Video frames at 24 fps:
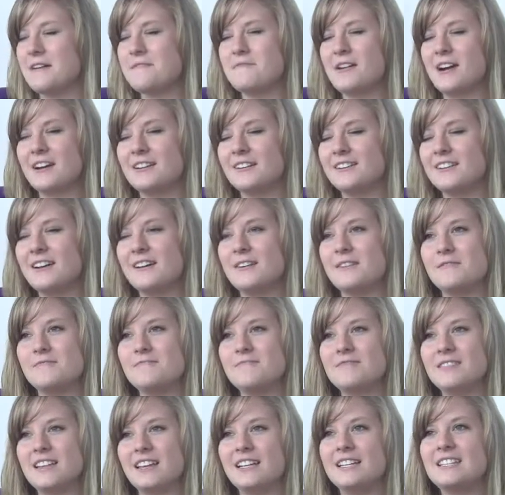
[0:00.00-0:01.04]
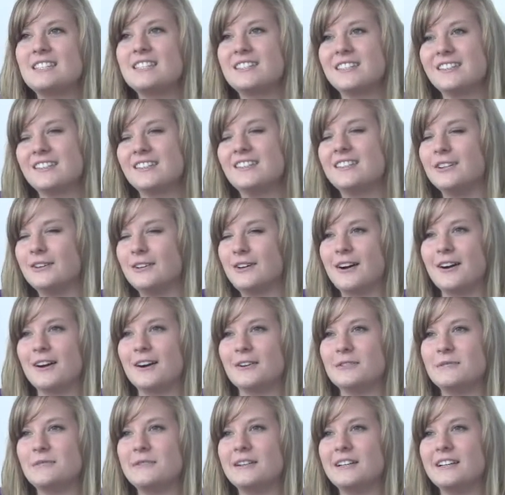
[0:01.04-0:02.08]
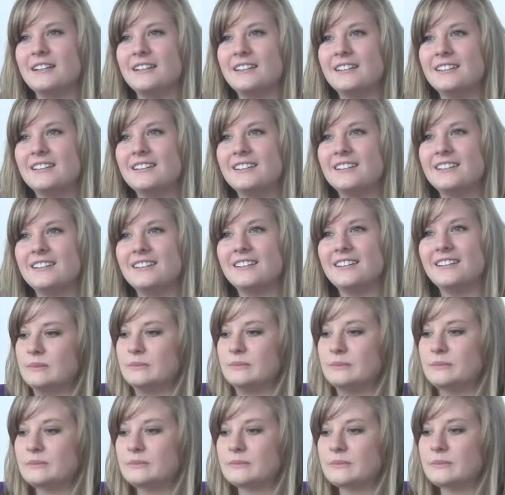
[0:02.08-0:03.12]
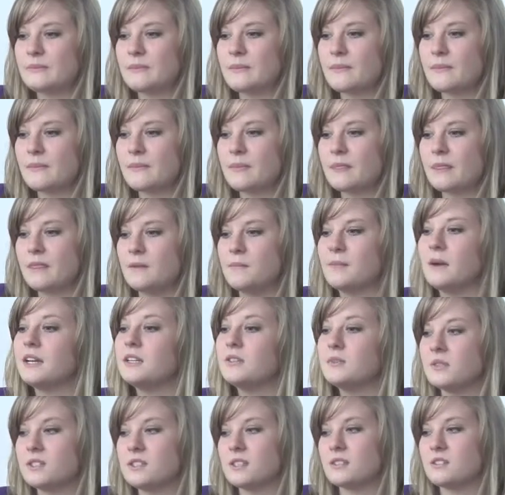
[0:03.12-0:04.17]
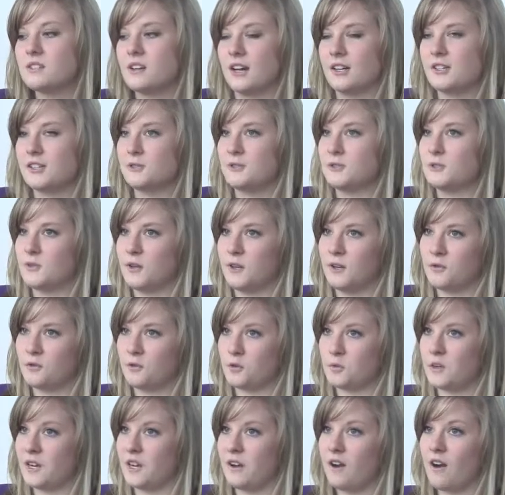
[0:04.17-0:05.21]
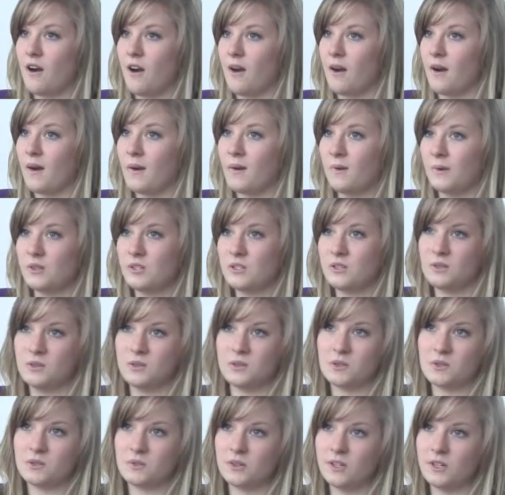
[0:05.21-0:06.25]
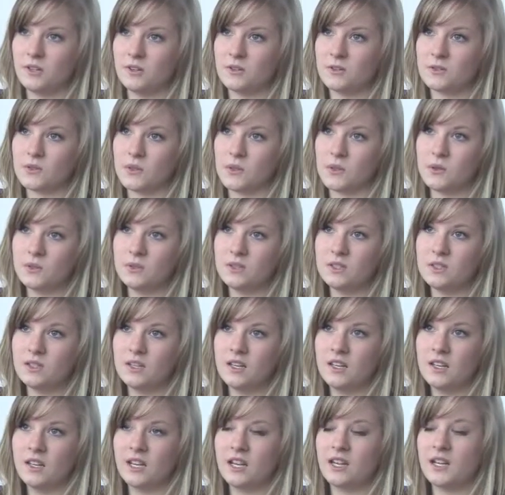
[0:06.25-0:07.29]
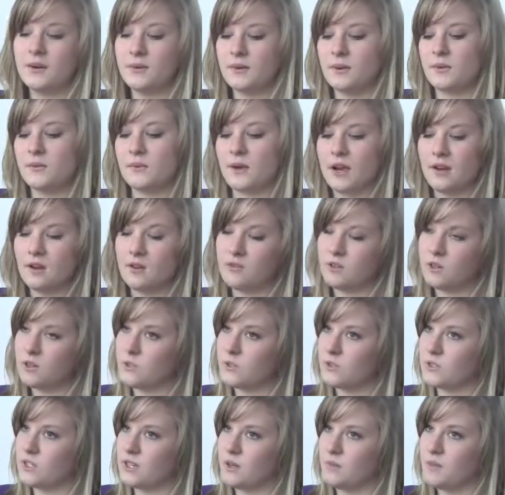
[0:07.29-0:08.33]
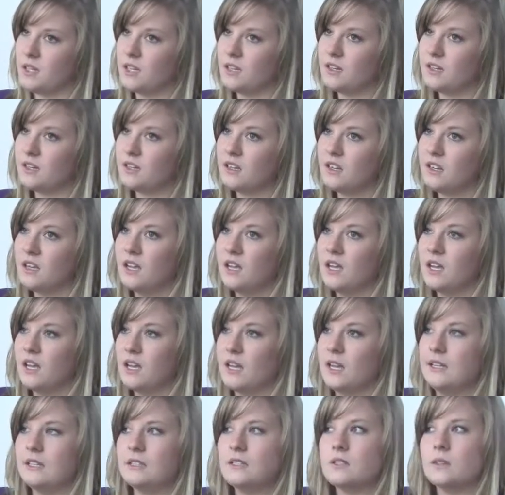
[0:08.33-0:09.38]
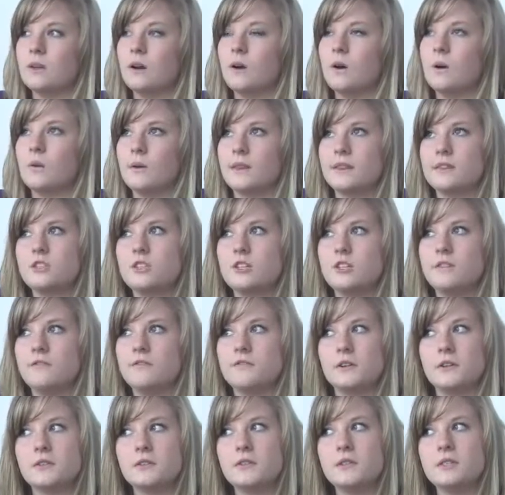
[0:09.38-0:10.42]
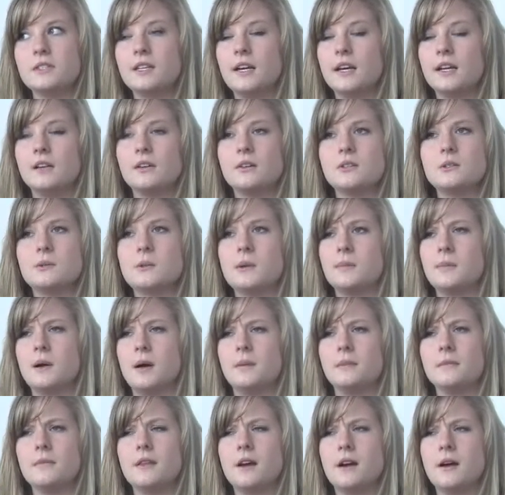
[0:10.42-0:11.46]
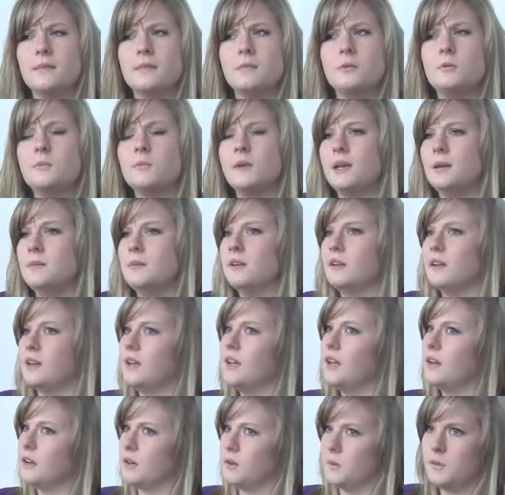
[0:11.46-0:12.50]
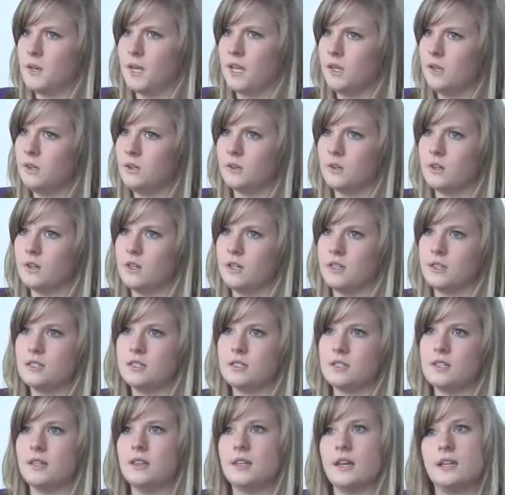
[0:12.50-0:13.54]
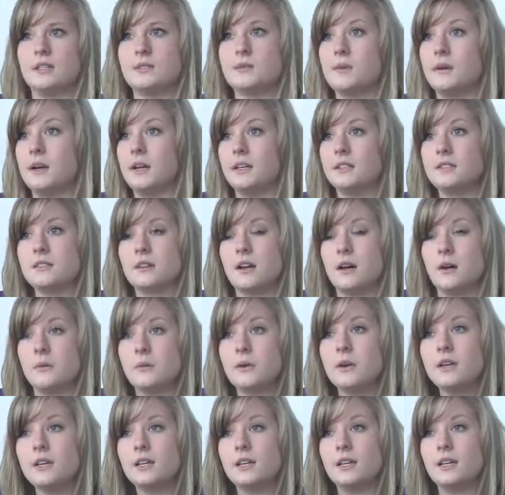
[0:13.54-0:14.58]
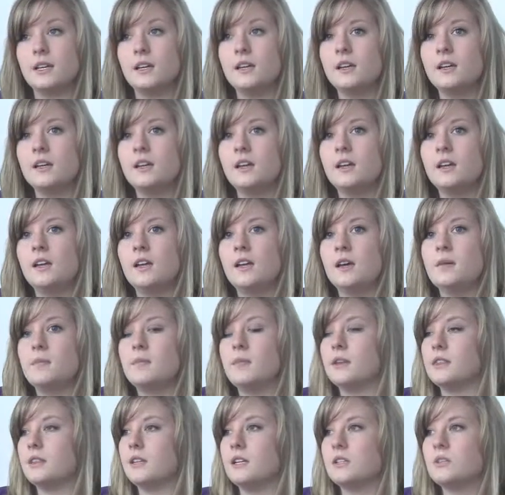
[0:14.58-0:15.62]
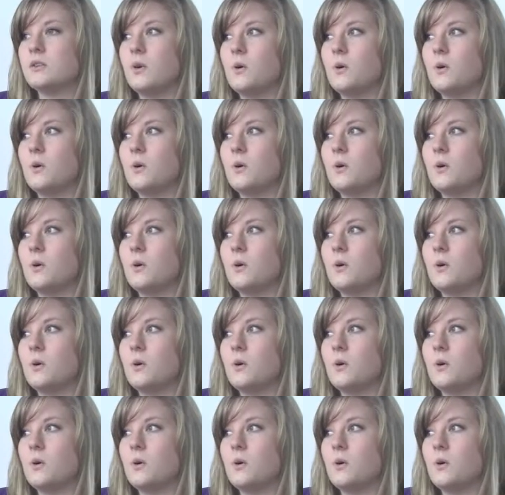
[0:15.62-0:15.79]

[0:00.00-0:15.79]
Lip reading: I don't know. And it's still a little hard, but my twin sister actually was ran over by a car when she was 3 years old, and it went right over her stomach. And so when she first was diagnosed, my mom thought, well, maybe it hit her pancreas, and that's why it's not working. But the